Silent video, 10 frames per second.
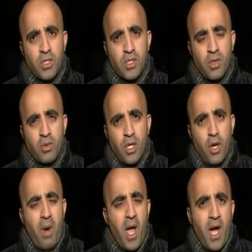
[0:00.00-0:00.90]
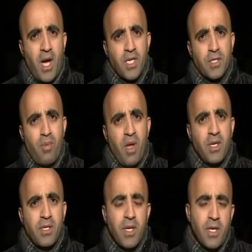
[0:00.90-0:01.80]
So, my heart is
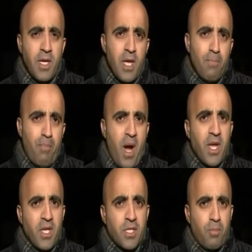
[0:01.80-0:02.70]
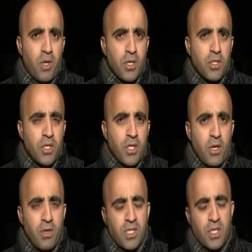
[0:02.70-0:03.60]
pained by this because,
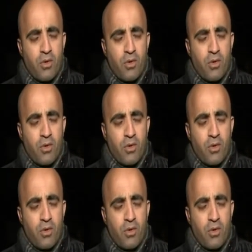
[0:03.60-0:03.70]
it's